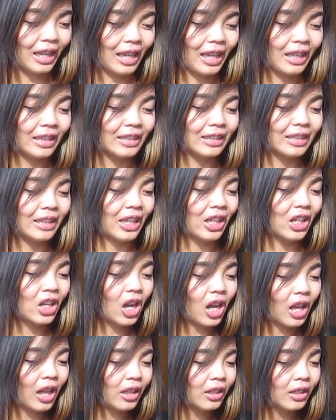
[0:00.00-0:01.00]
It's the
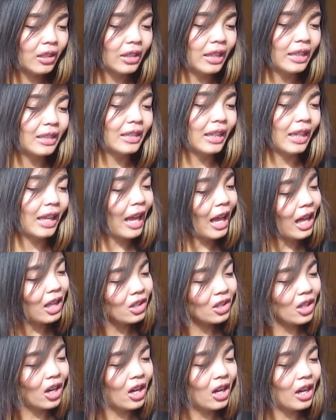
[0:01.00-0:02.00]

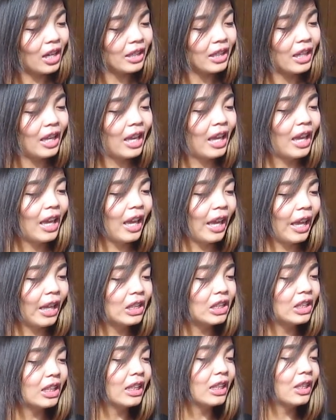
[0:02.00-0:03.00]
Calgon
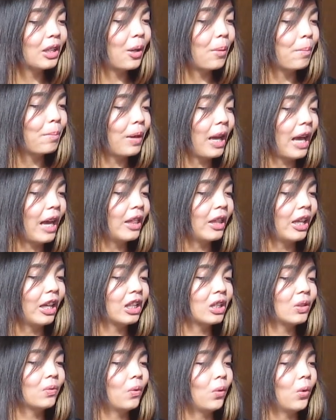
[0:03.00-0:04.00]
Ageless Bath
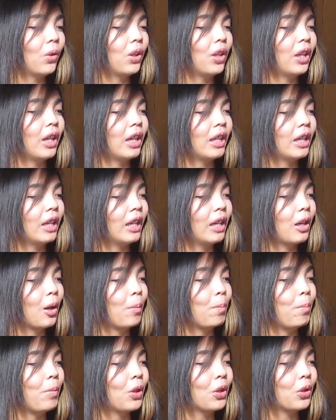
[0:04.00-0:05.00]

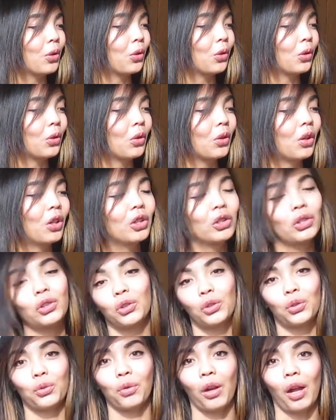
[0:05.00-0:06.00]
Exfoliating Mineral
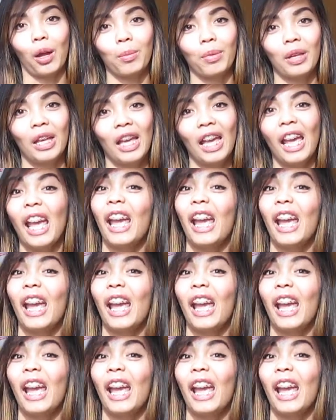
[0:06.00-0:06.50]
Scrub.